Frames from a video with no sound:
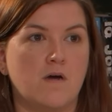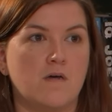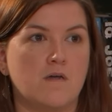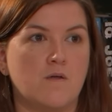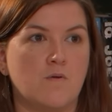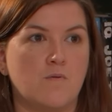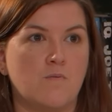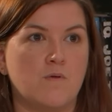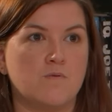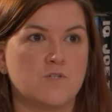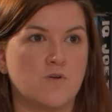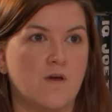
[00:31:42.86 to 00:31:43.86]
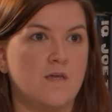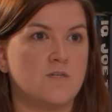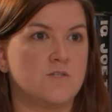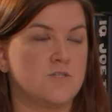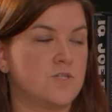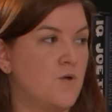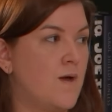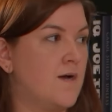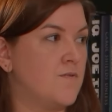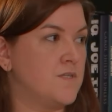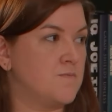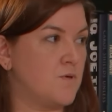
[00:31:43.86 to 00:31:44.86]
But we were trying to show
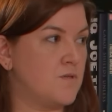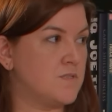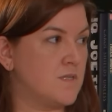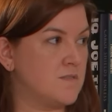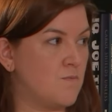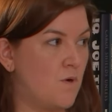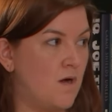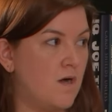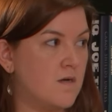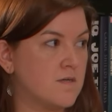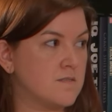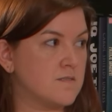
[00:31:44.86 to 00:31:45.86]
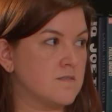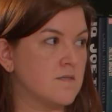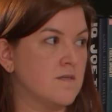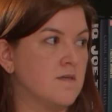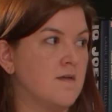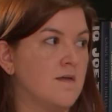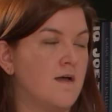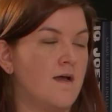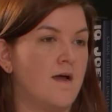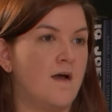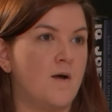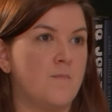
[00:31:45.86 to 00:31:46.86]
how this process works.
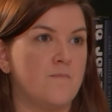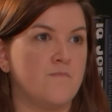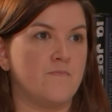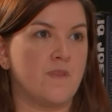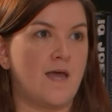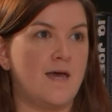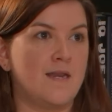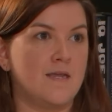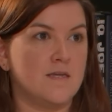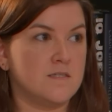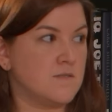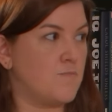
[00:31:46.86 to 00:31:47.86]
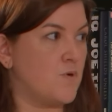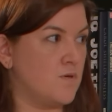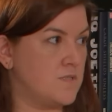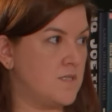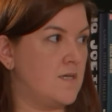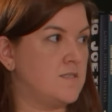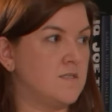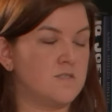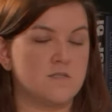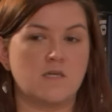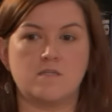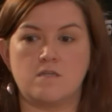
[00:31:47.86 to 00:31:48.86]
And it is a process.
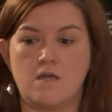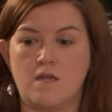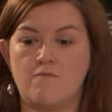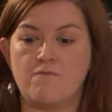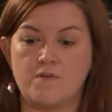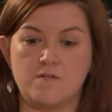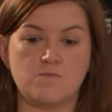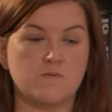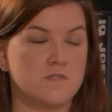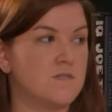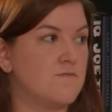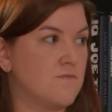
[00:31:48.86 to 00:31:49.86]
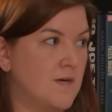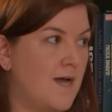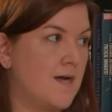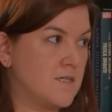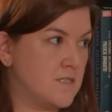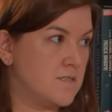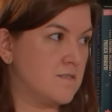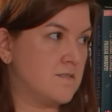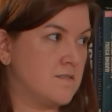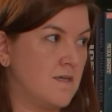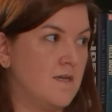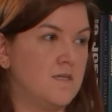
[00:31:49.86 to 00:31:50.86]
It's filled with different
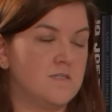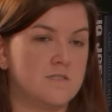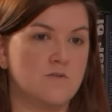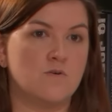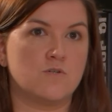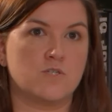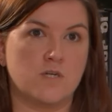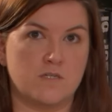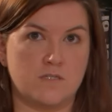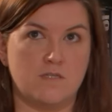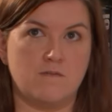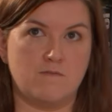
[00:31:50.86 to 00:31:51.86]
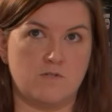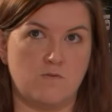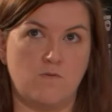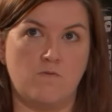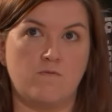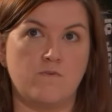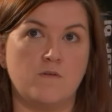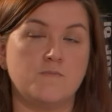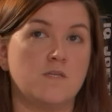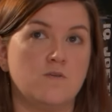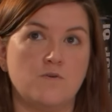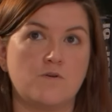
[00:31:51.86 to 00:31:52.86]
actors, and it's not just individual law
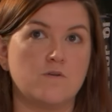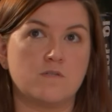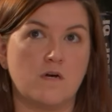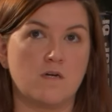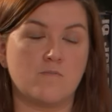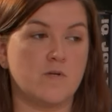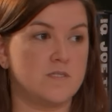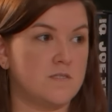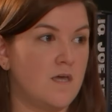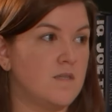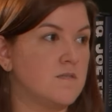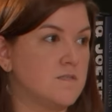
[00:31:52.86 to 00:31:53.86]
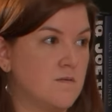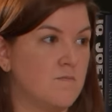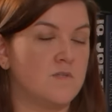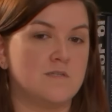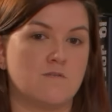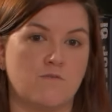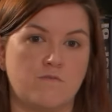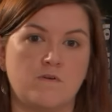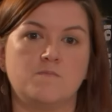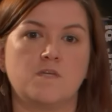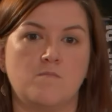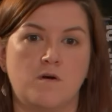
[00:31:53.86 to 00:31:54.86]
firms. And you could arguably say that some of these law
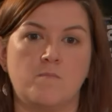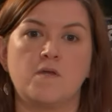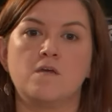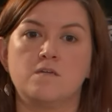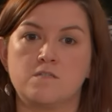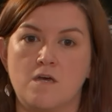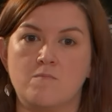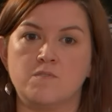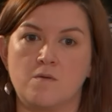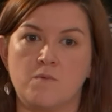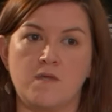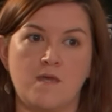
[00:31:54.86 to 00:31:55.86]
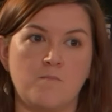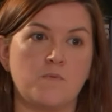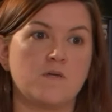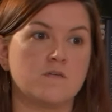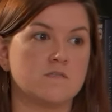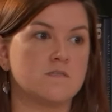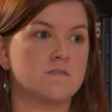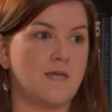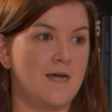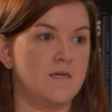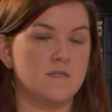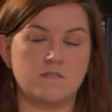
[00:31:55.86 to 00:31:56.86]
firms come up time and time again because
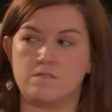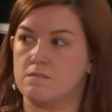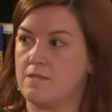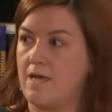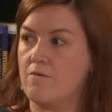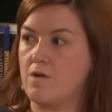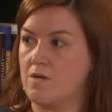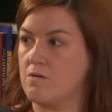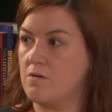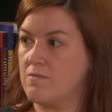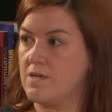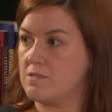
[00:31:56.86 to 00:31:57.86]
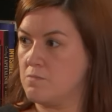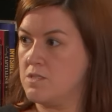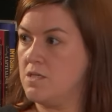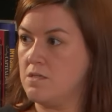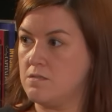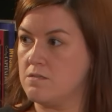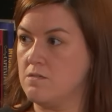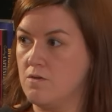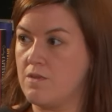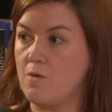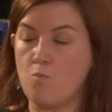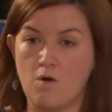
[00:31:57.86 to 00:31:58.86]
that is their area of expertise. You
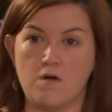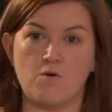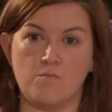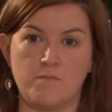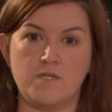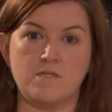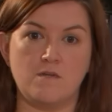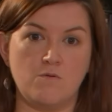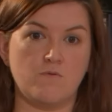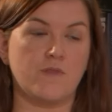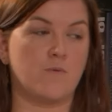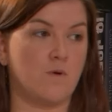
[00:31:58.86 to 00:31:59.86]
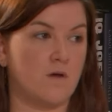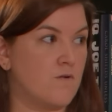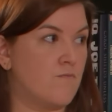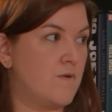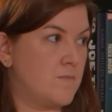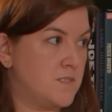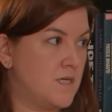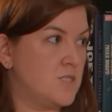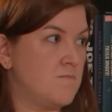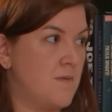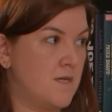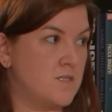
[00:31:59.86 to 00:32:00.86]
know, they work on media law, they work on
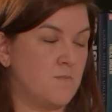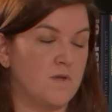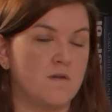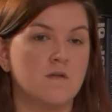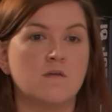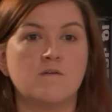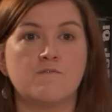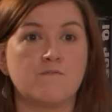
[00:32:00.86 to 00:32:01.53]
reputation management.